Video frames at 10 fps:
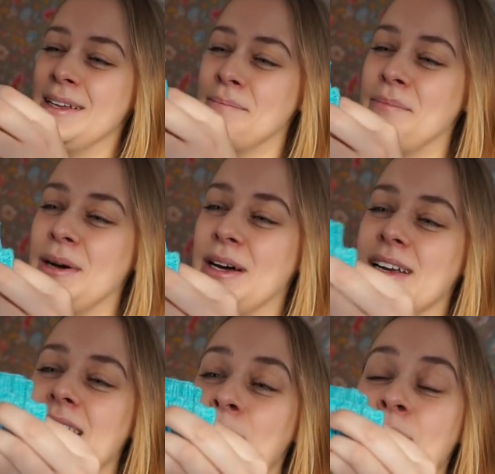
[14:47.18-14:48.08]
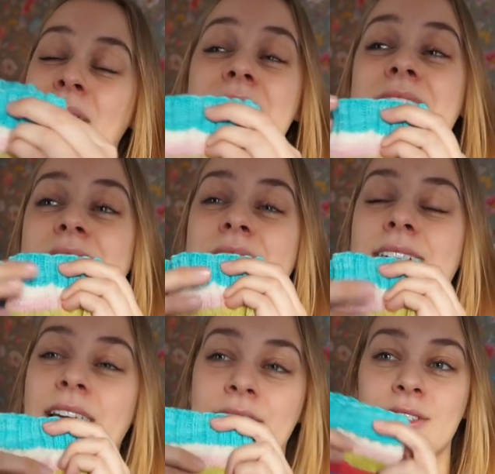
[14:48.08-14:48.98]
But I might
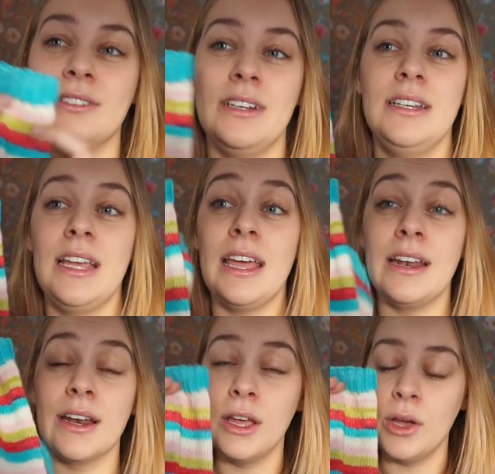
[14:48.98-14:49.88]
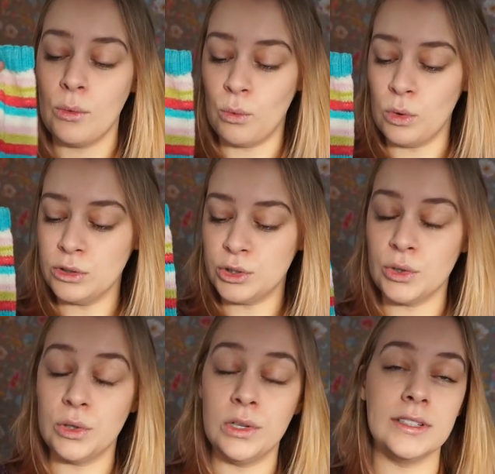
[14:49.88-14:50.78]
still enter it in Wool
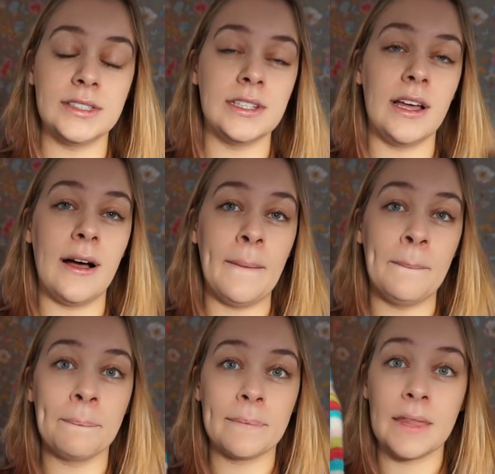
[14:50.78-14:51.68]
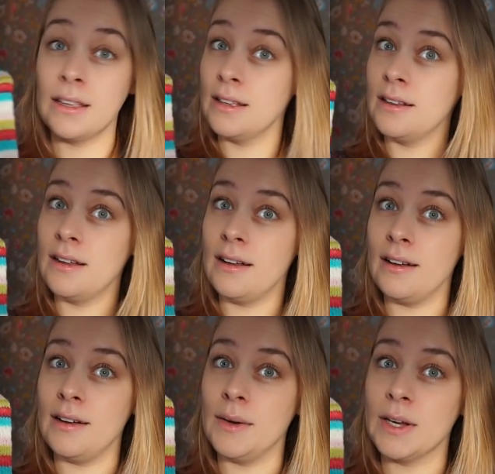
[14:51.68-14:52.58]
Jewels.
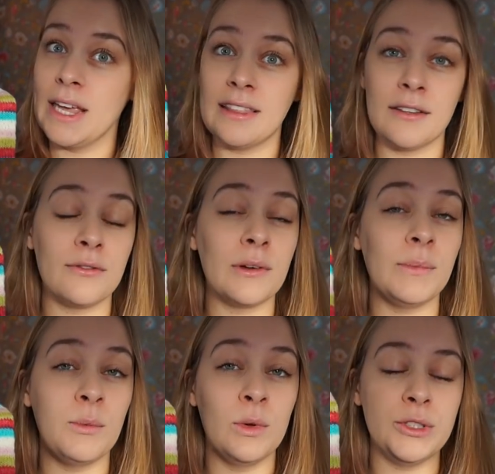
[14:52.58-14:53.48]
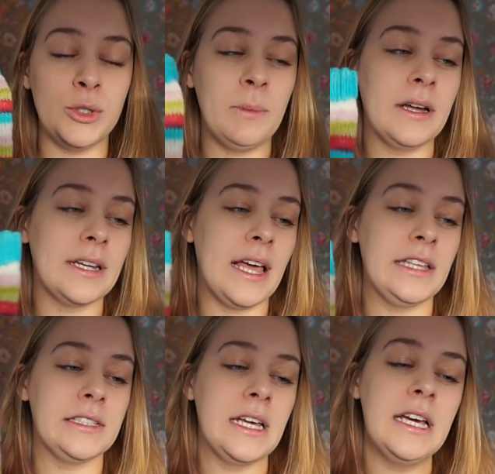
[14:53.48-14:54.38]
Caitlin from the Wool Jewel
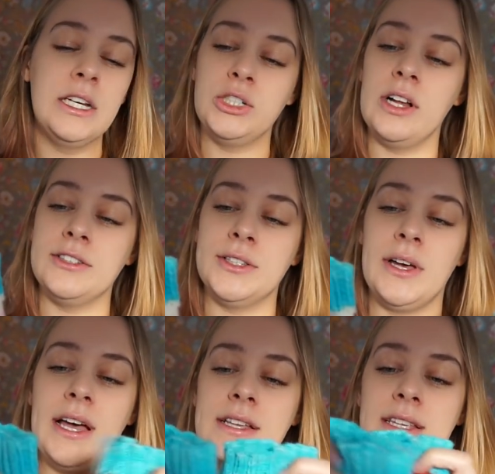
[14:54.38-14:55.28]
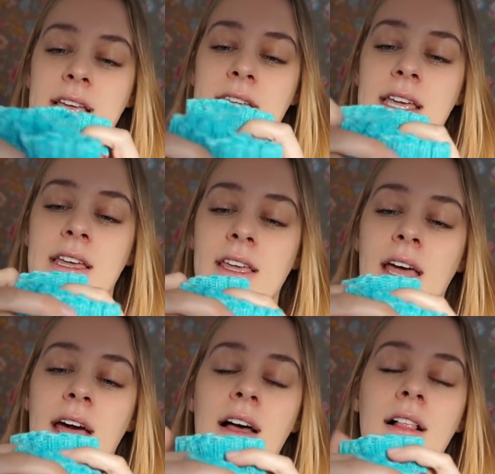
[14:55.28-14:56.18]
podcast, she also has a
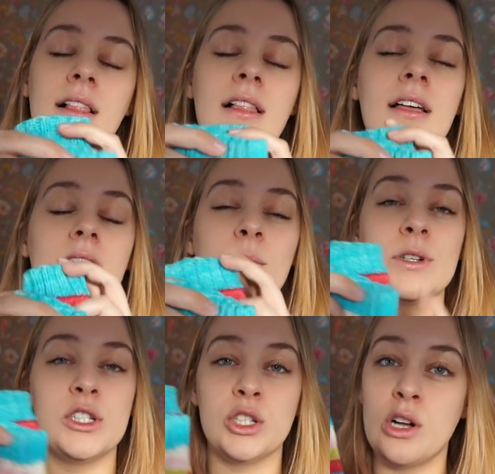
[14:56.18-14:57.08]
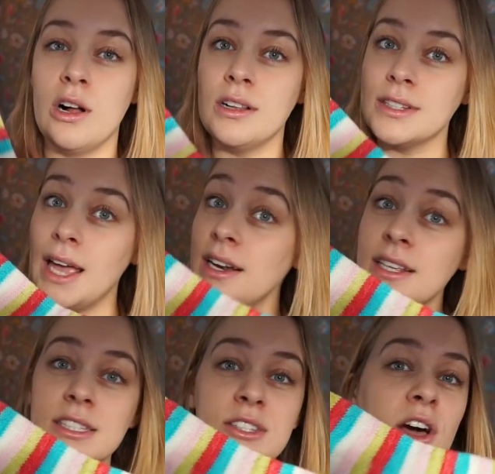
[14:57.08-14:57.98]
cal which is called
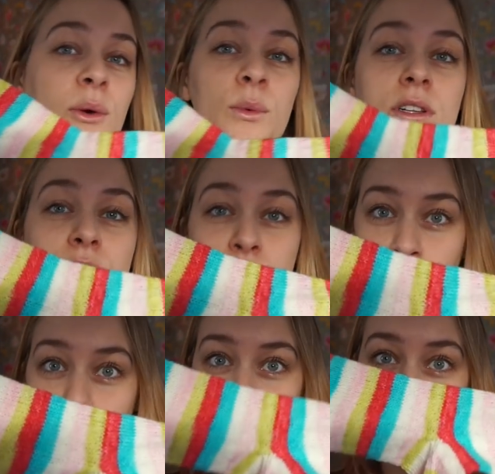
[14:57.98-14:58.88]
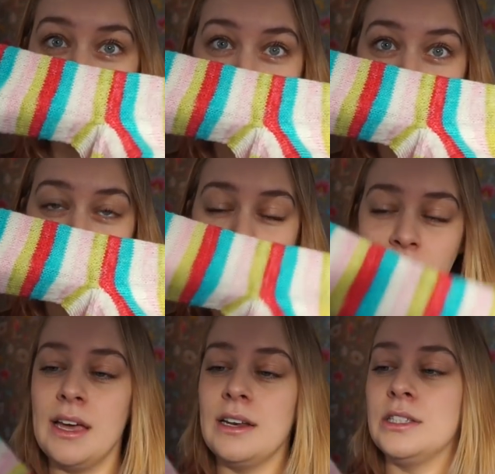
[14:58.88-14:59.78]
Any Sock Will Do, and
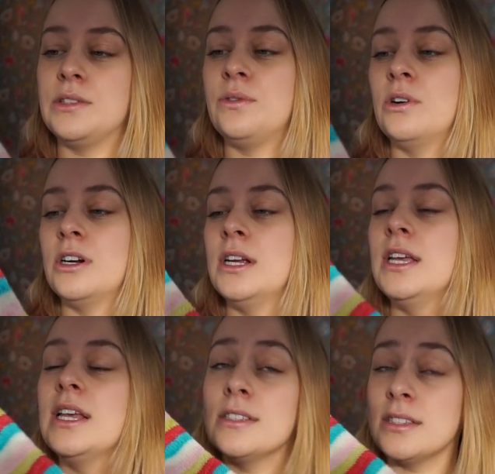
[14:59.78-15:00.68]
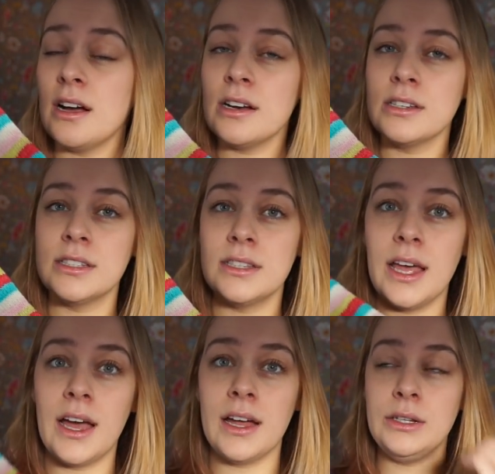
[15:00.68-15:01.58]
that is for socks
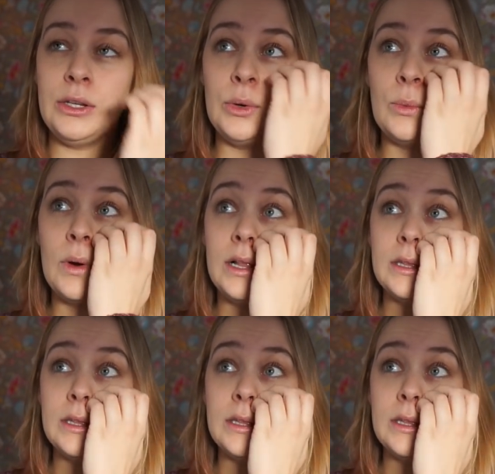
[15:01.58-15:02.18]
that you will